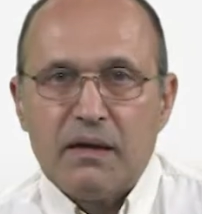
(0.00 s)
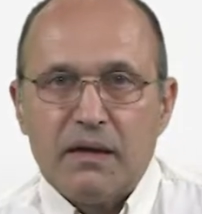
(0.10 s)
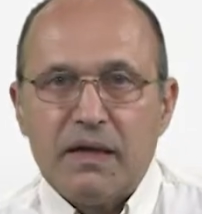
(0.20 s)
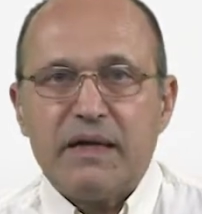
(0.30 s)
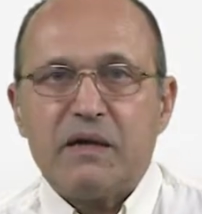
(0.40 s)

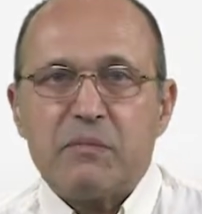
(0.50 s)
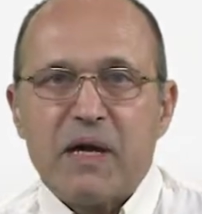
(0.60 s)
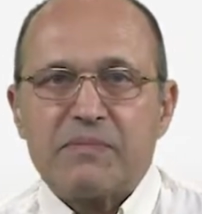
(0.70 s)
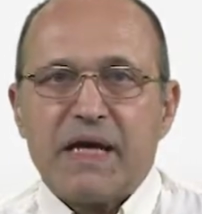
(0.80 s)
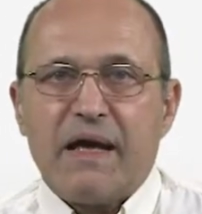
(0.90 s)
Linear
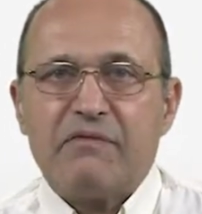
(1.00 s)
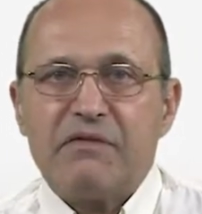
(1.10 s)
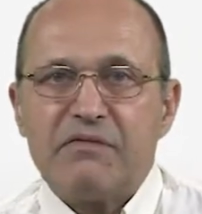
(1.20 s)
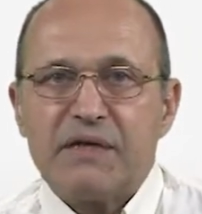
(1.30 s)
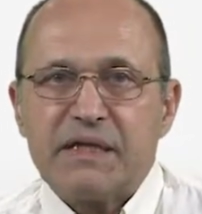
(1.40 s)
maps have
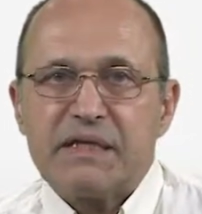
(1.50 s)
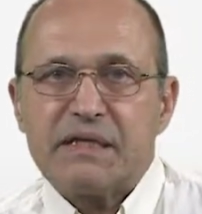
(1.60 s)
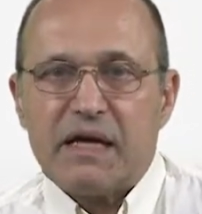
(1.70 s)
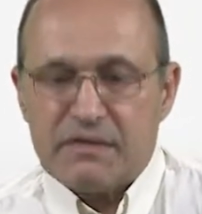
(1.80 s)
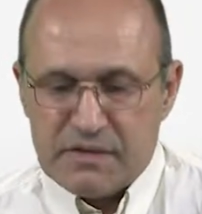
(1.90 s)
a very
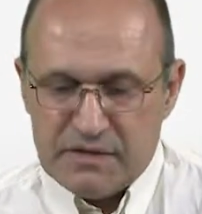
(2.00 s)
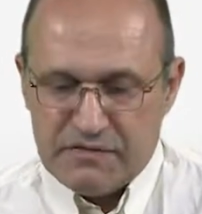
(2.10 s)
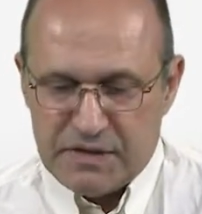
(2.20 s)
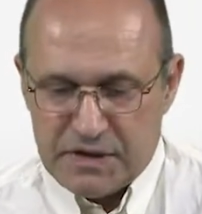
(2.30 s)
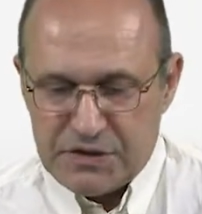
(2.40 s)
standard
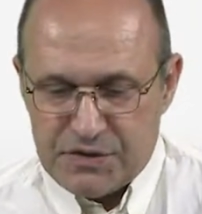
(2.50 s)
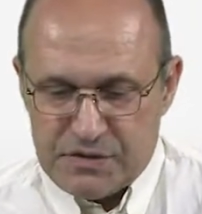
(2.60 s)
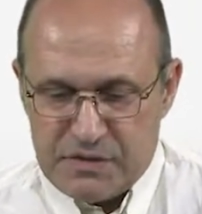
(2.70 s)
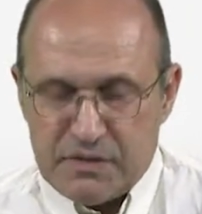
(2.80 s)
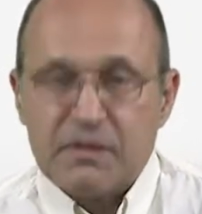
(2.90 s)
definition.
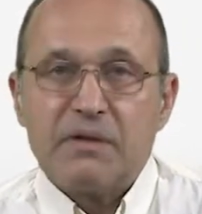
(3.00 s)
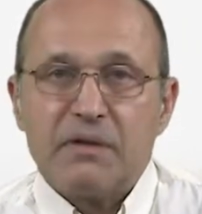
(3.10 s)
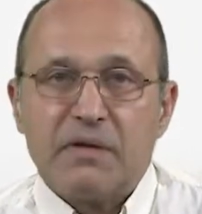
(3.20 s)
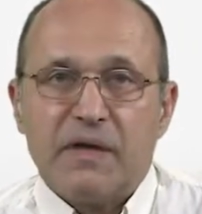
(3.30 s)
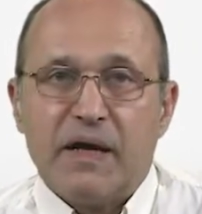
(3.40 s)

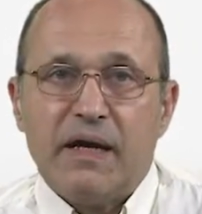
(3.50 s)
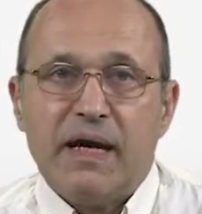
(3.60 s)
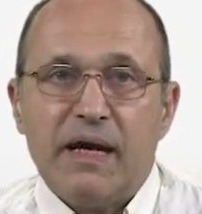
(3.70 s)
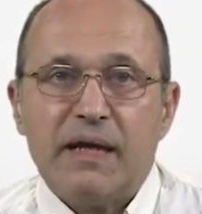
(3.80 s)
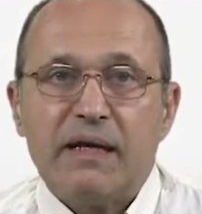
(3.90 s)
They
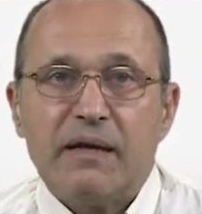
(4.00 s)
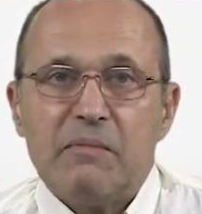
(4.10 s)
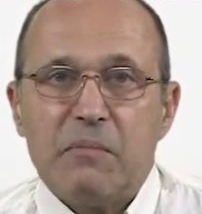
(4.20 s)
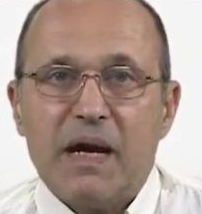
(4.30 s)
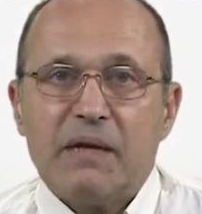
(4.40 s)
are
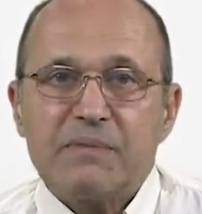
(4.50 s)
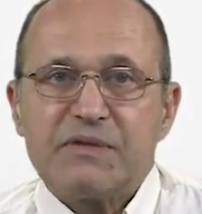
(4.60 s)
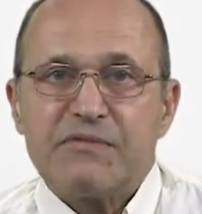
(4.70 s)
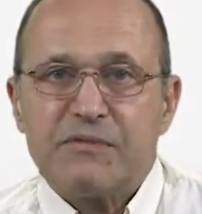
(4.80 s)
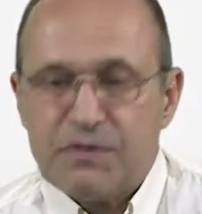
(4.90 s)

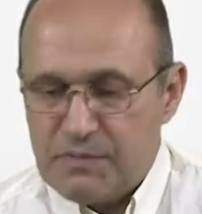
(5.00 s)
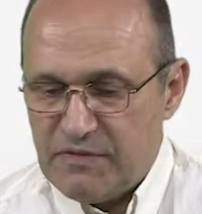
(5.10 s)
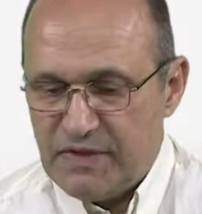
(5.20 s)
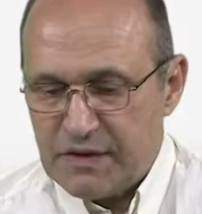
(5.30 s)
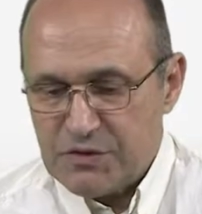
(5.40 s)
maps from
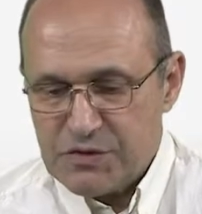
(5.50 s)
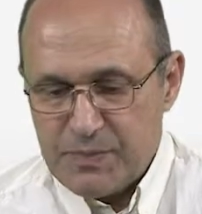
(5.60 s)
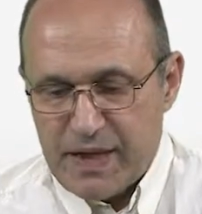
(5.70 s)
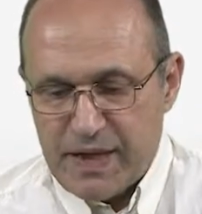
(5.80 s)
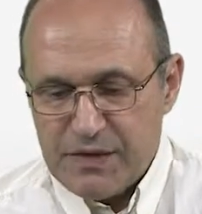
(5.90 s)
a vector
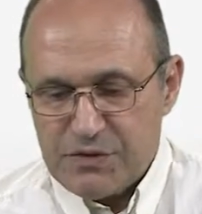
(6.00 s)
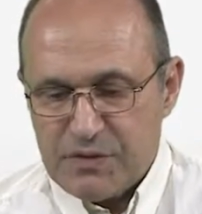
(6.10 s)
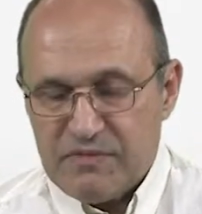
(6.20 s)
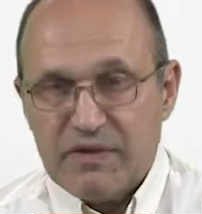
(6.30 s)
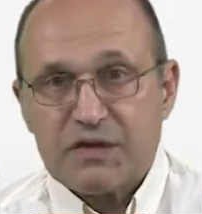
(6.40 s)
space
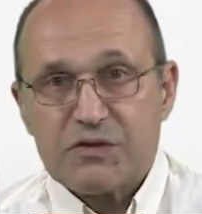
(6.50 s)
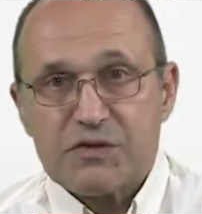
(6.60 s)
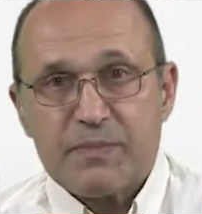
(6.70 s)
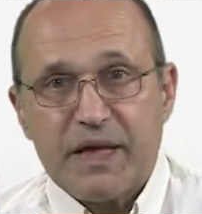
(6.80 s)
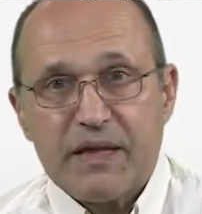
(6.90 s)
to a vector
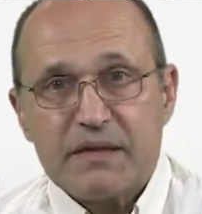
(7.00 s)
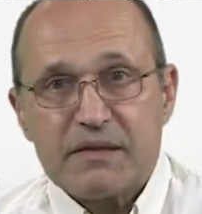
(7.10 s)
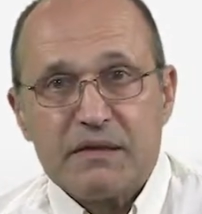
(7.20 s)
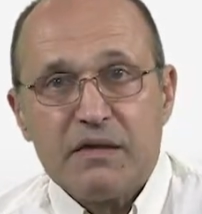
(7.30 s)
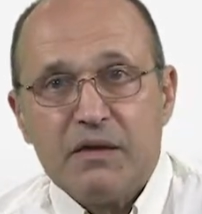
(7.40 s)

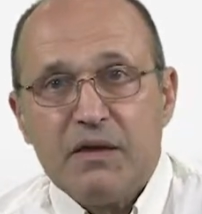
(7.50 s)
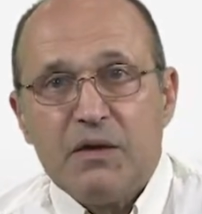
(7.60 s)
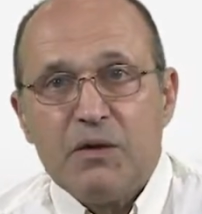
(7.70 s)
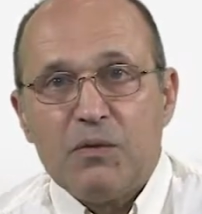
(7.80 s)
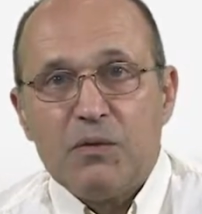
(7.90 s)
space,
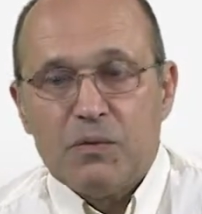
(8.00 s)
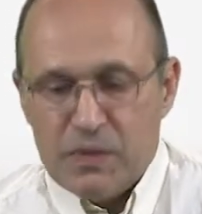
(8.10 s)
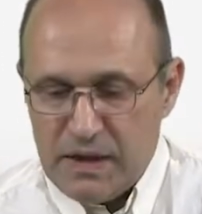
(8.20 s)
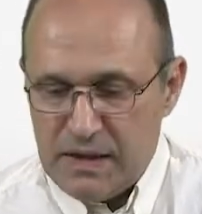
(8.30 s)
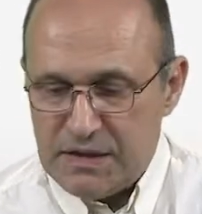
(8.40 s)

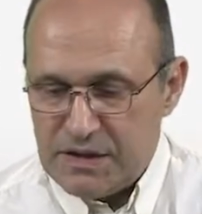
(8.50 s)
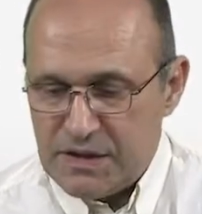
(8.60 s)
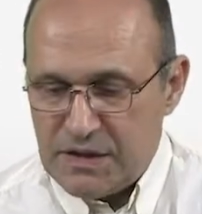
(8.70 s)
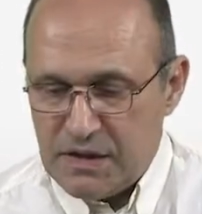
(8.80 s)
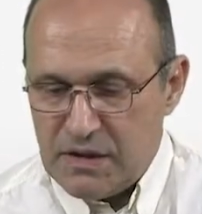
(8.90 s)
which
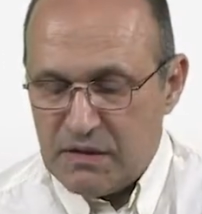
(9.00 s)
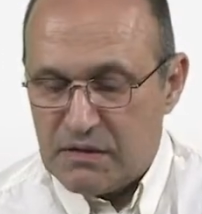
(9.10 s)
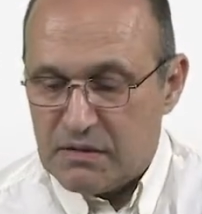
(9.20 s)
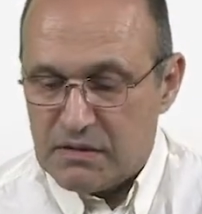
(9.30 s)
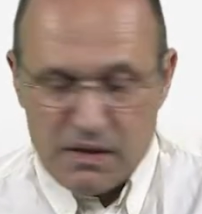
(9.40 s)

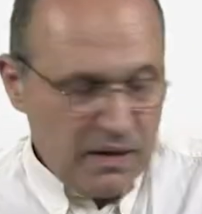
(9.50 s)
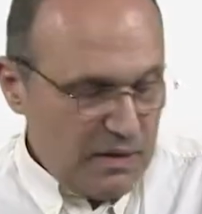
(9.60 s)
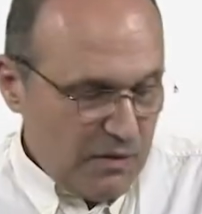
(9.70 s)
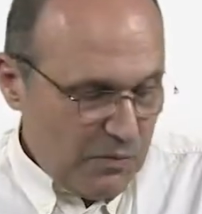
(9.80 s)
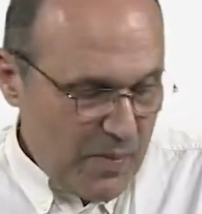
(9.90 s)

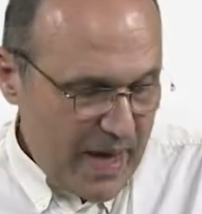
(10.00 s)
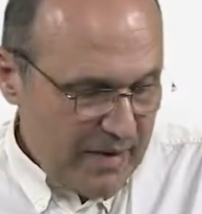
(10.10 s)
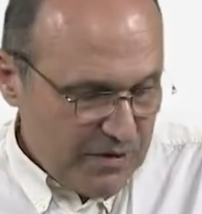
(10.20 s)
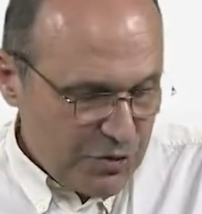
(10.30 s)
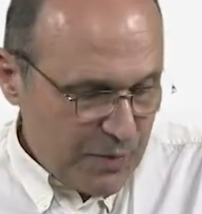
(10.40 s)

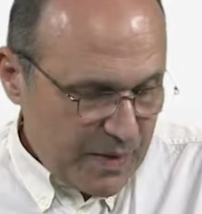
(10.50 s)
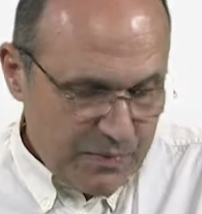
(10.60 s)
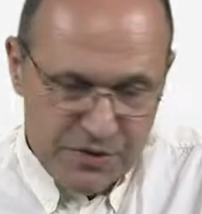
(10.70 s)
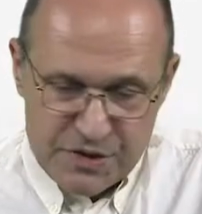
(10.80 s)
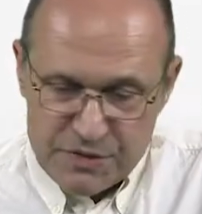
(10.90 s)
obey the
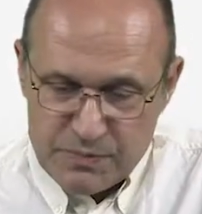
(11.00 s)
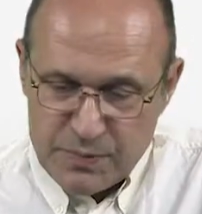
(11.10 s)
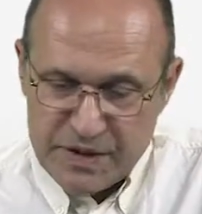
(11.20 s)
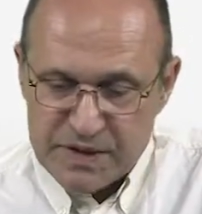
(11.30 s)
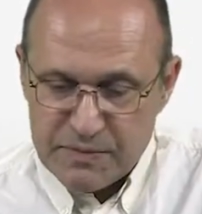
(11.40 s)
superposition
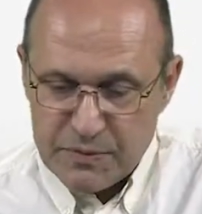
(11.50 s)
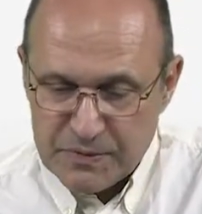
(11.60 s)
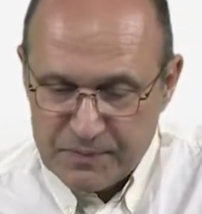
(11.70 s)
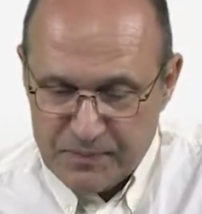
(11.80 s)
principle.